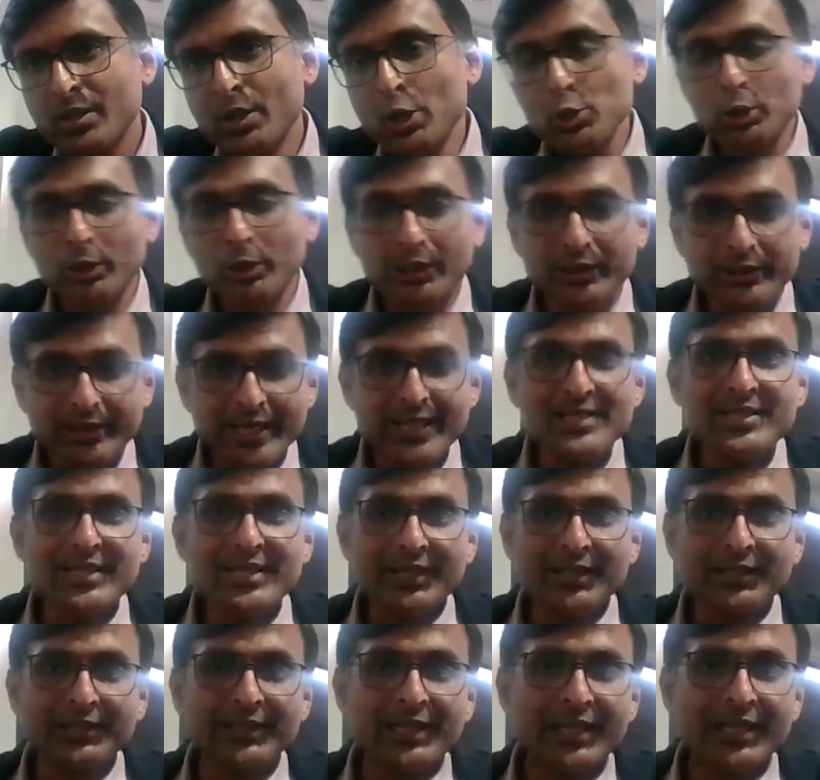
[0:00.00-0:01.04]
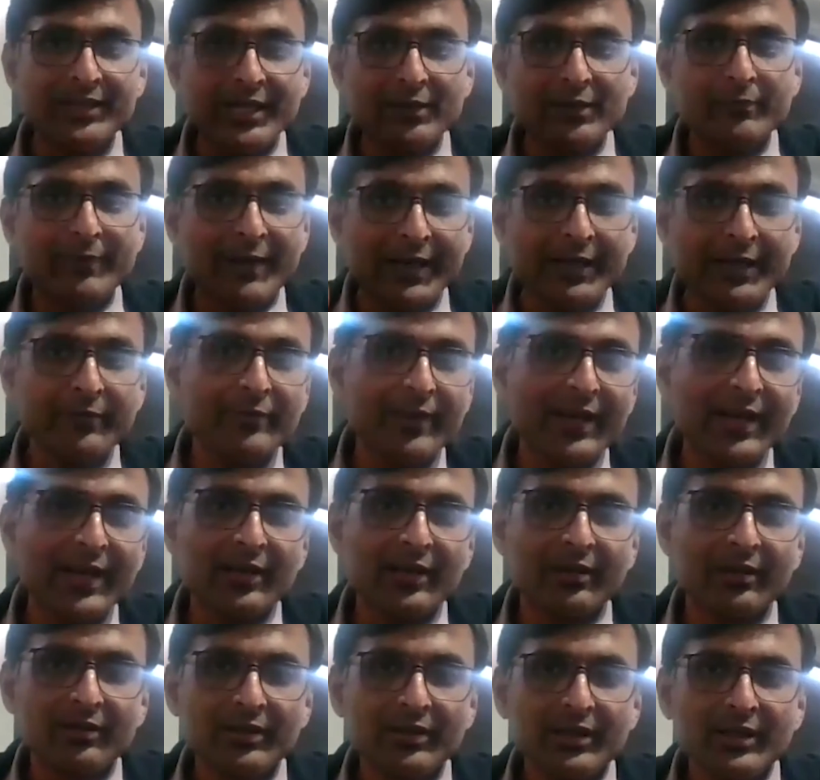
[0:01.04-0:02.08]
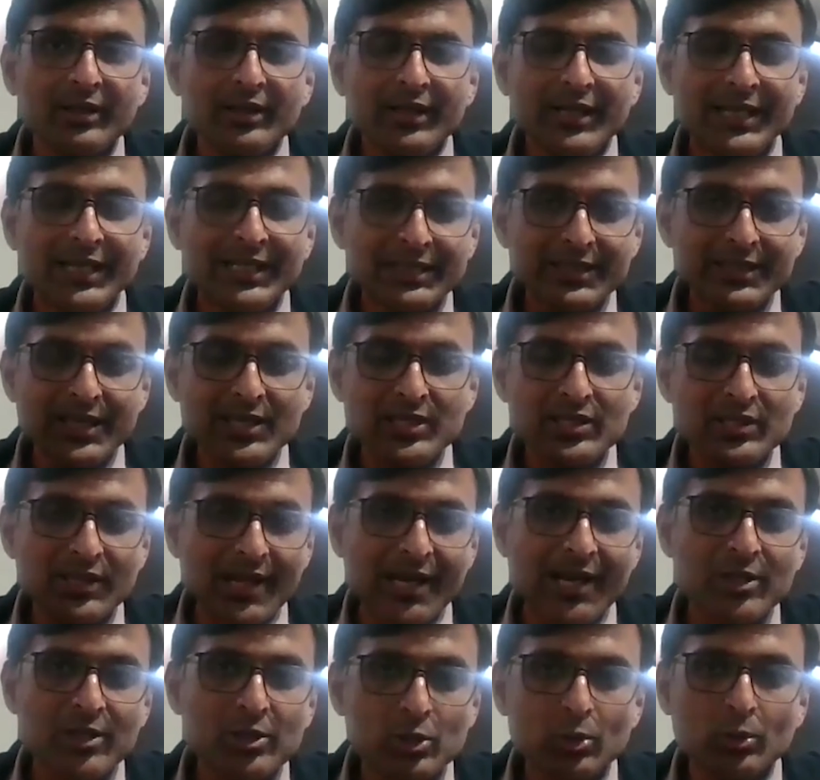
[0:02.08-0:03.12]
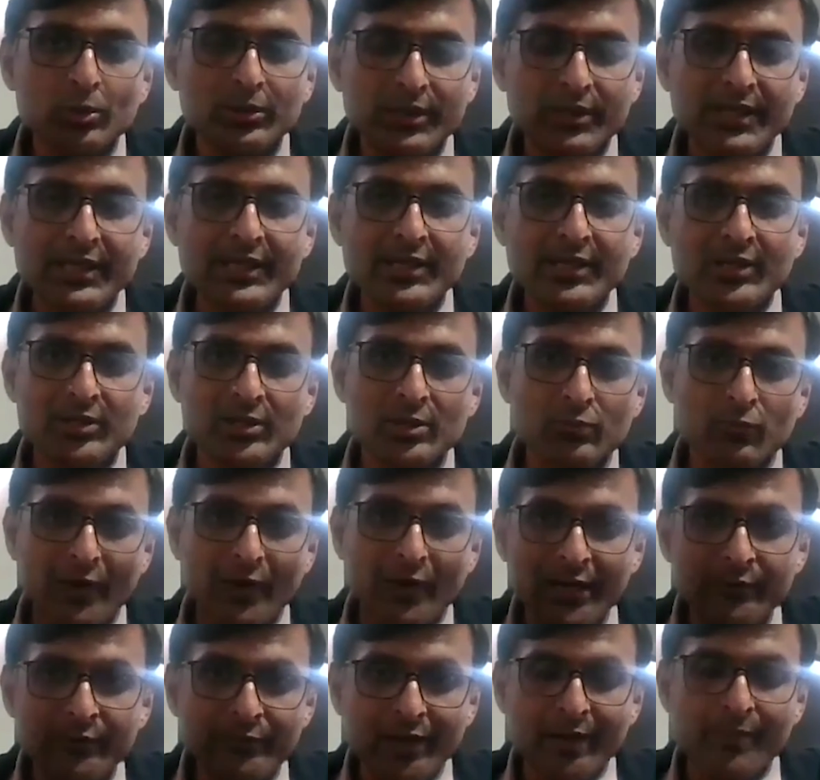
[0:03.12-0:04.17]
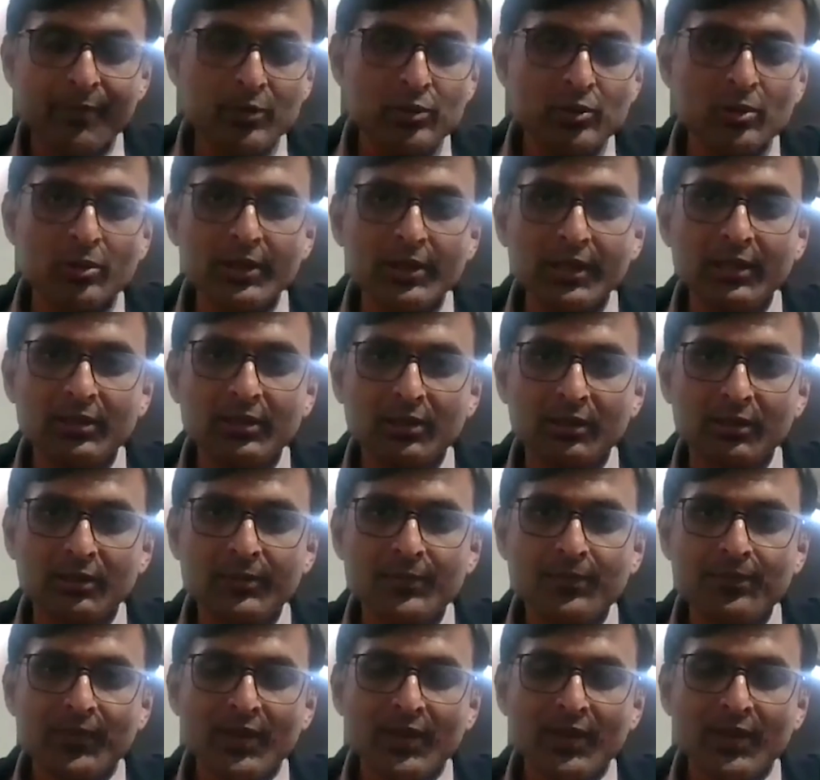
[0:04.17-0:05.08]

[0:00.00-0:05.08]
So the three sector that did very well in this last 2-3 years is one, pharmaceutical.